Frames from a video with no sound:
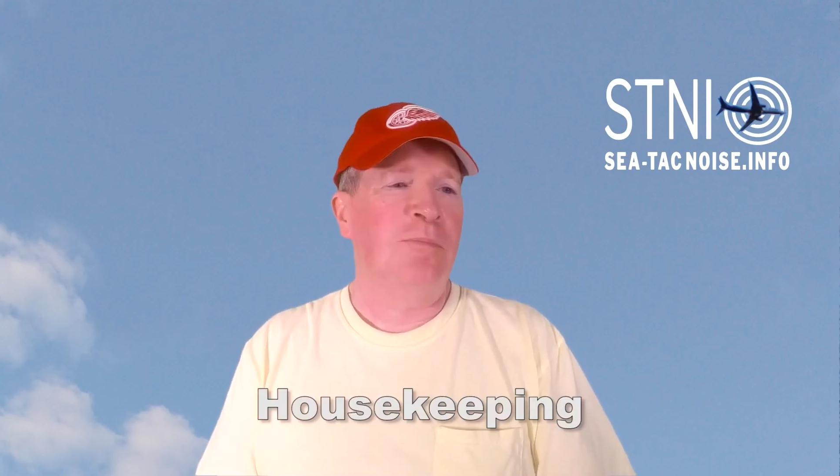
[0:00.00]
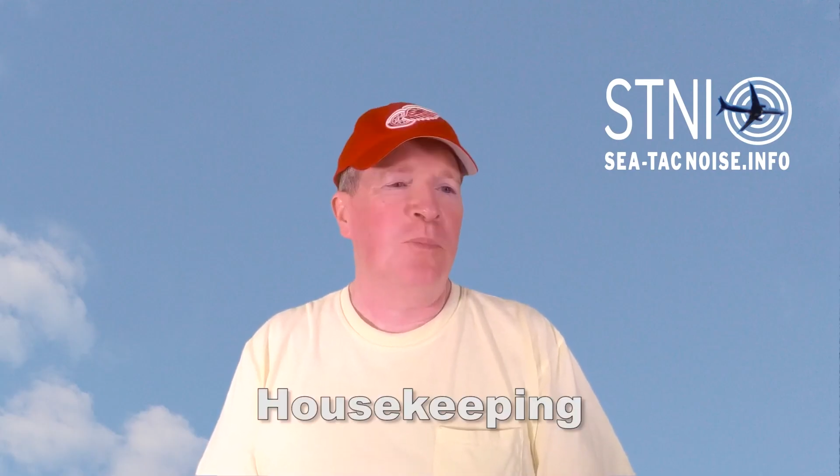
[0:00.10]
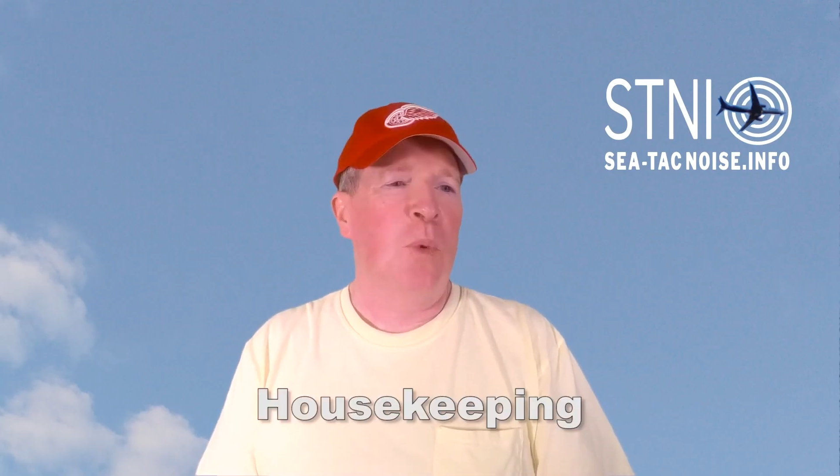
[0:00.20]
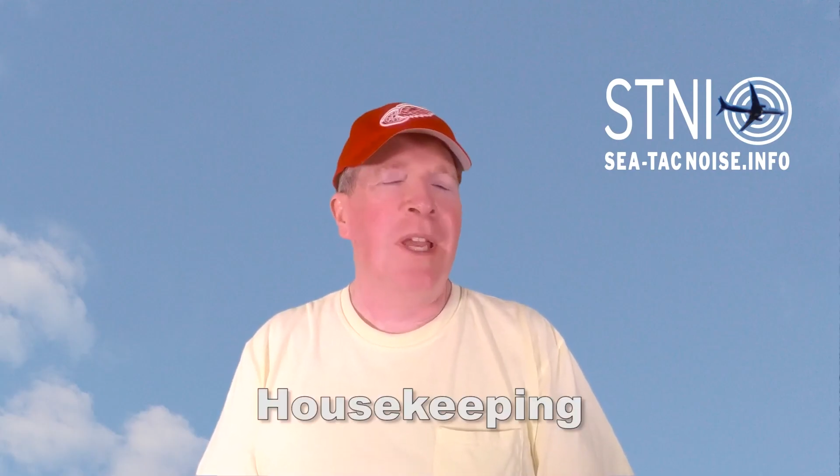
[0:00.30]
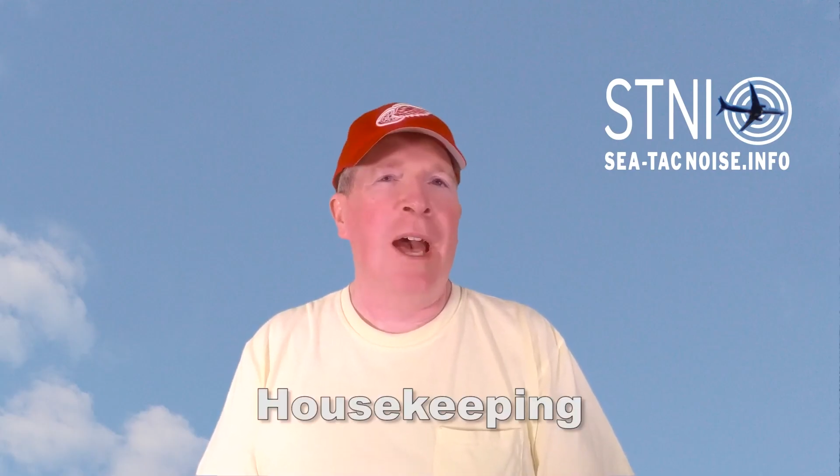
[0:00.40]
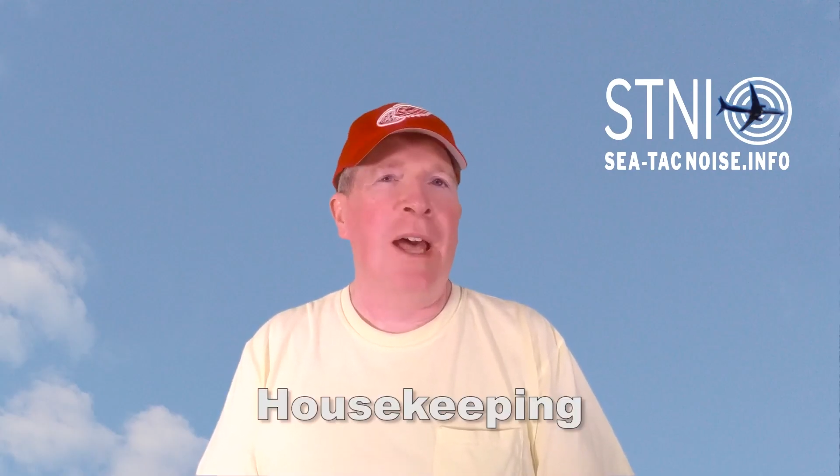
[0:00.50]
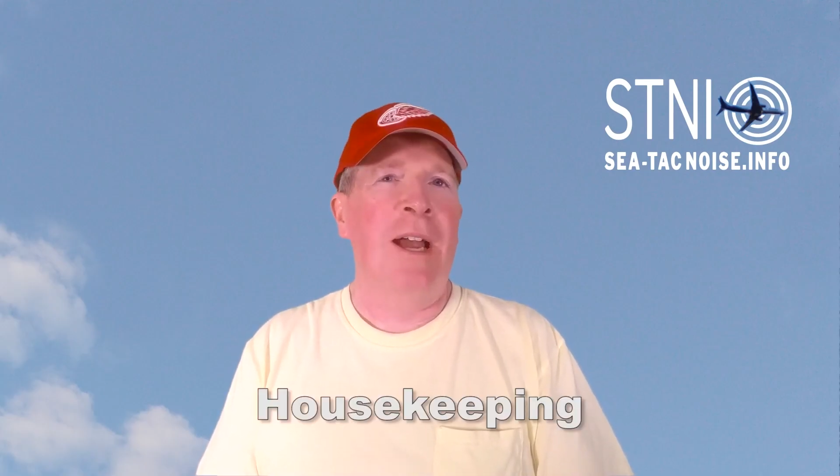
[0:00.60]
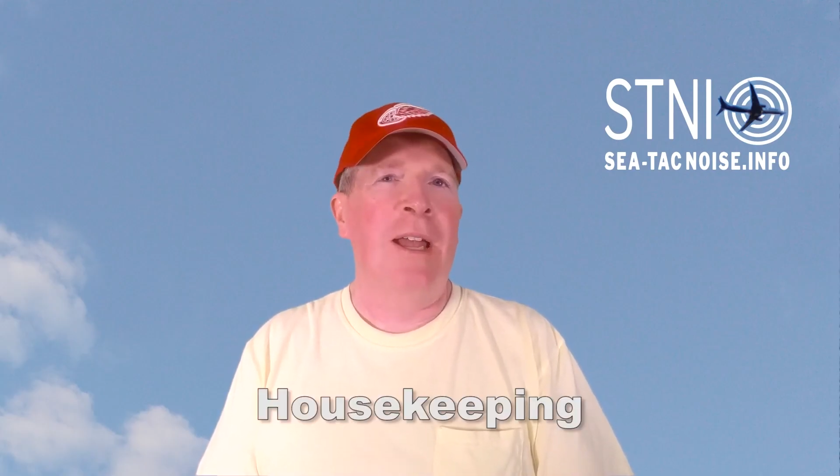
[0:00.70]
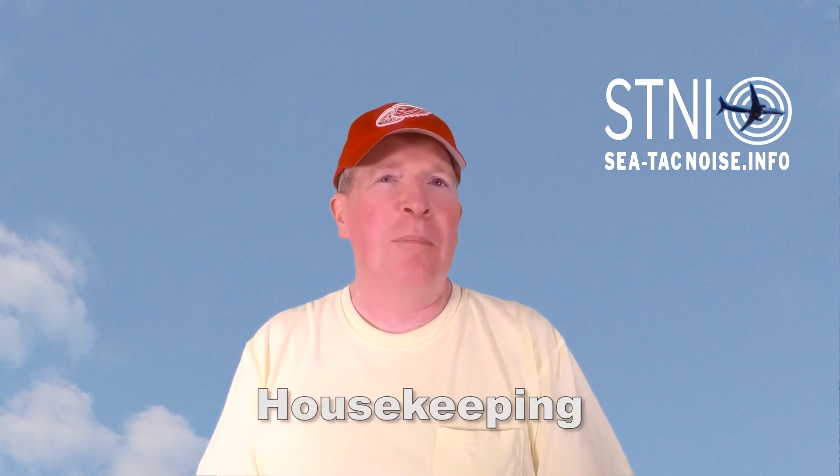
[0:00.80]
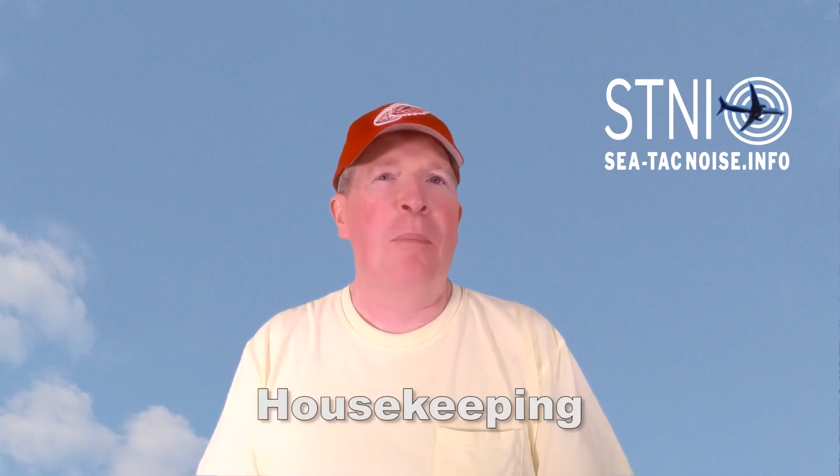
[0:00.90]
We got
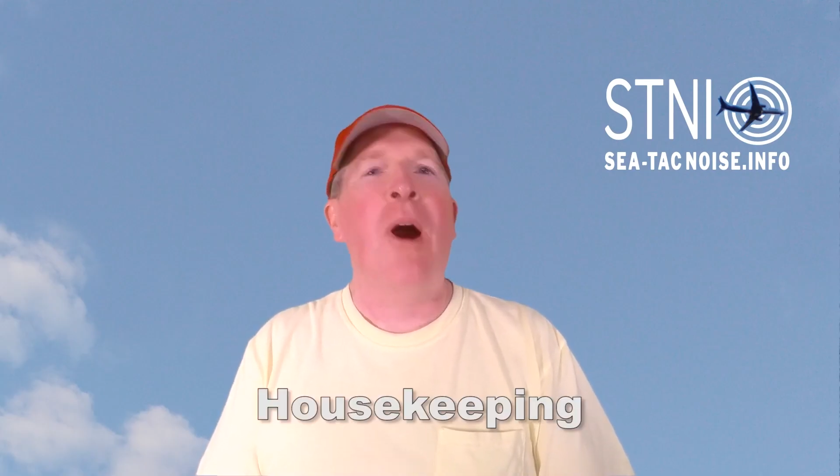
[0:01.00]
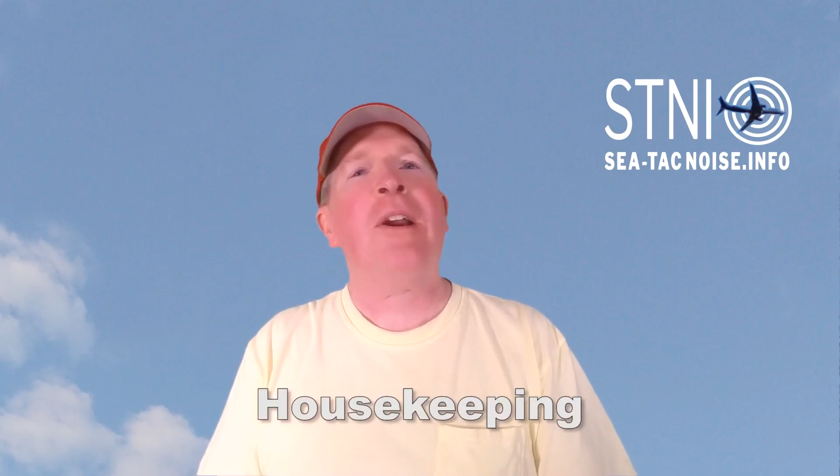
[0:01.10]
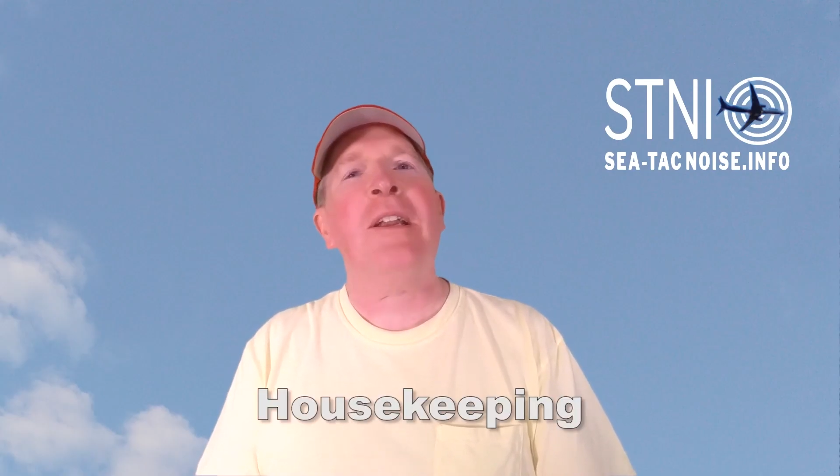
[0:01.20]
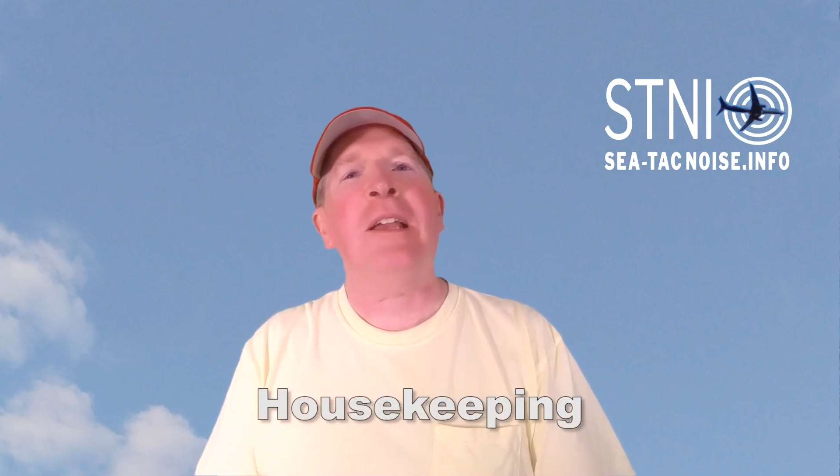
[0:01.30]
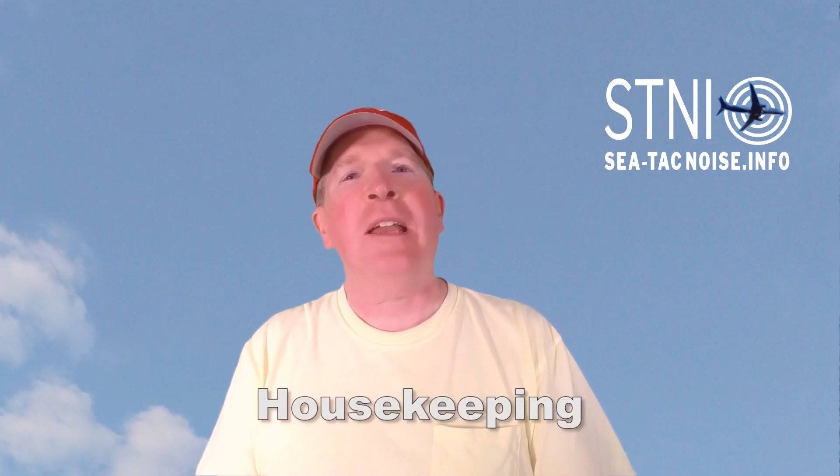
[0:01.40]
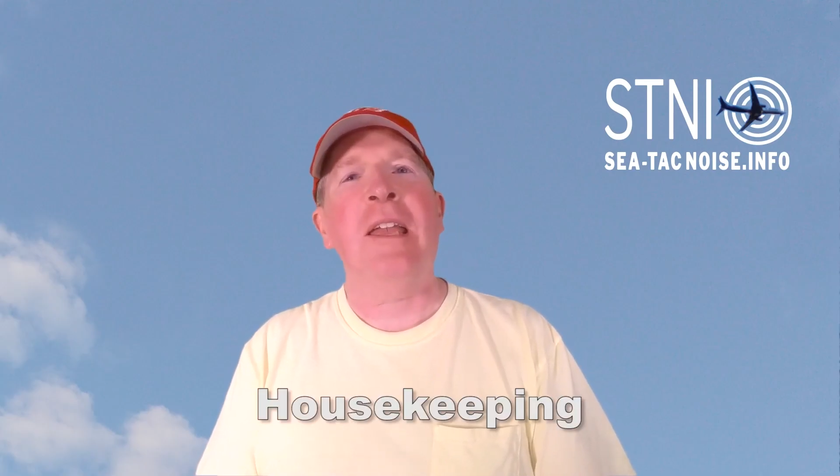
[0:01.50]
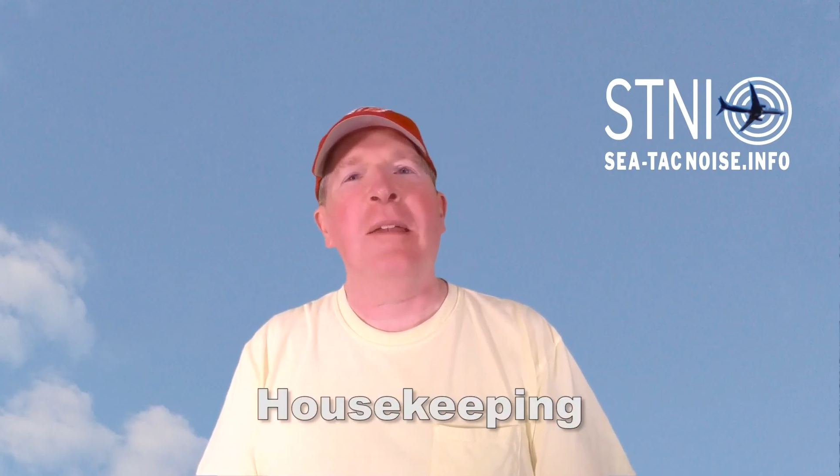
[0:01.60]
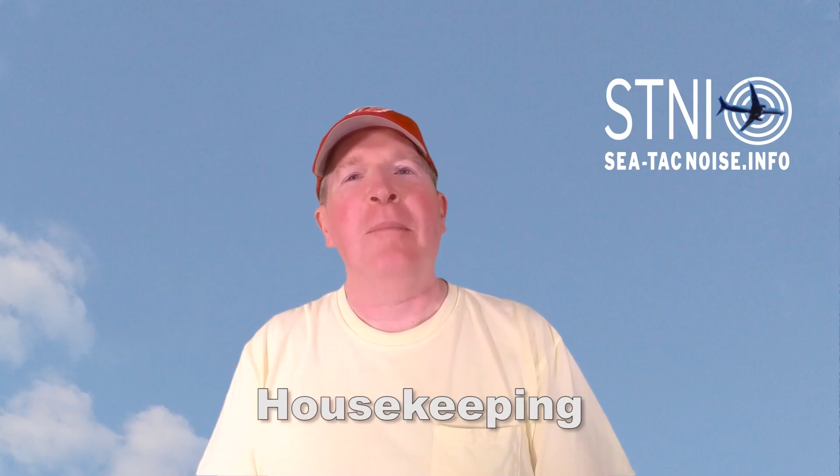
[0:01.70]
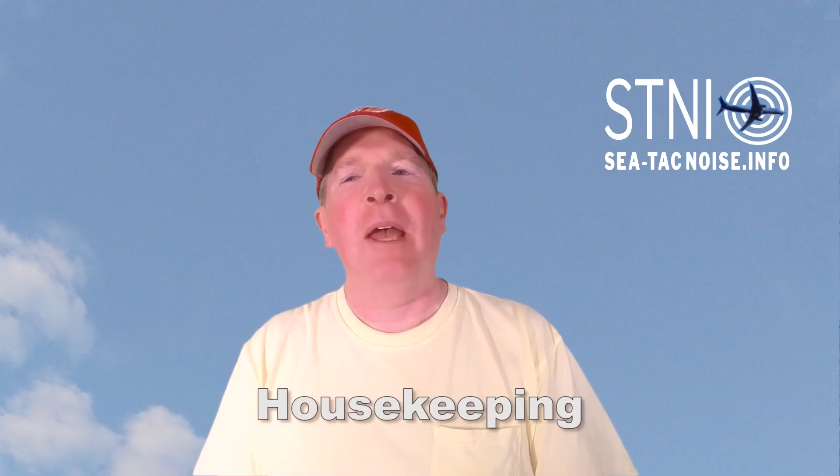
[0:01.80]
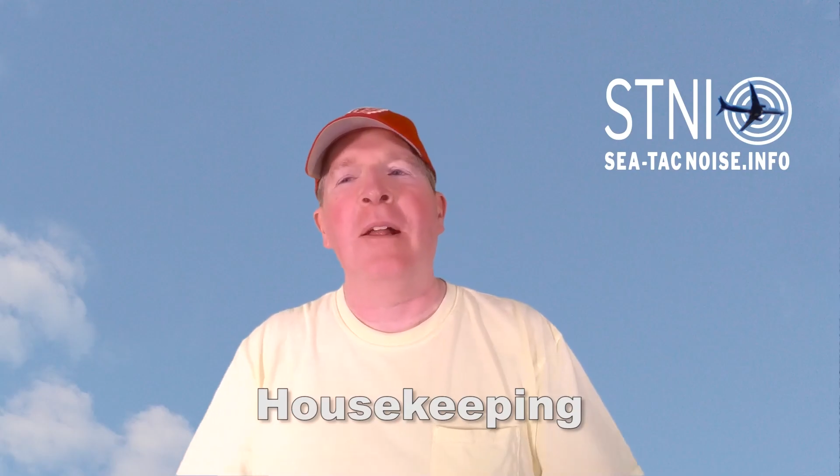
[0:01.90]
a marketing
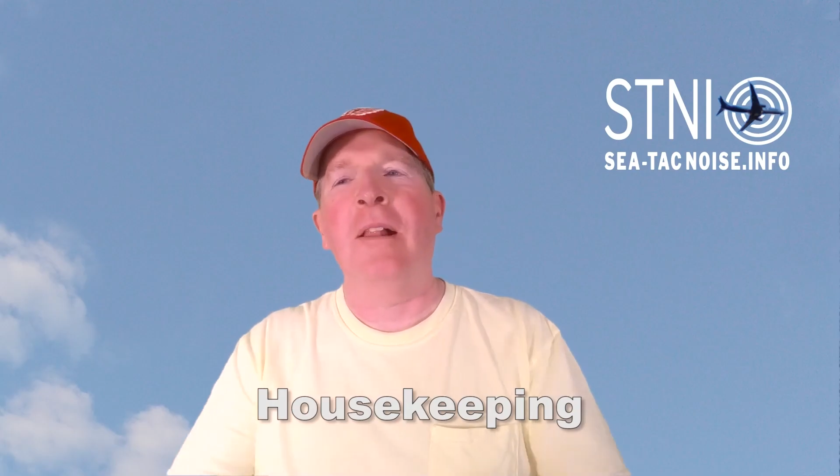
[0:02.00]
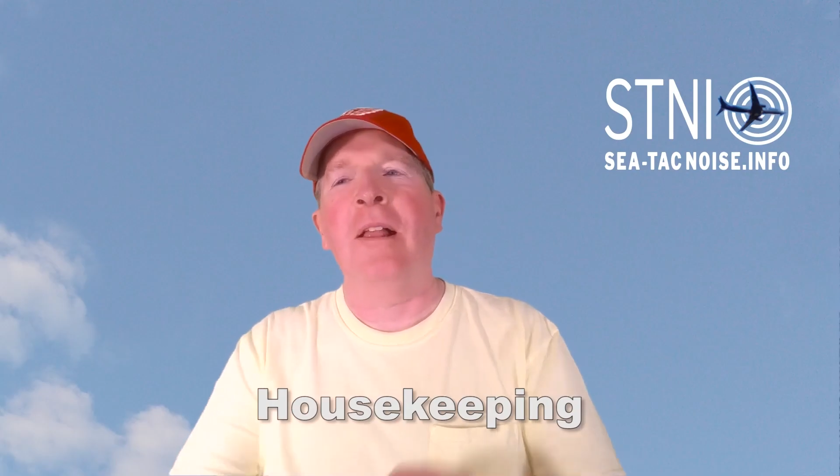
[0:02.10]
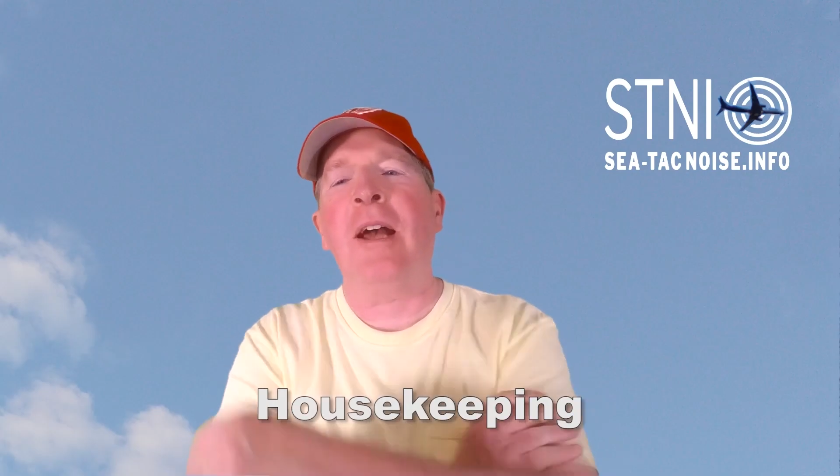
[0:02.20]
email a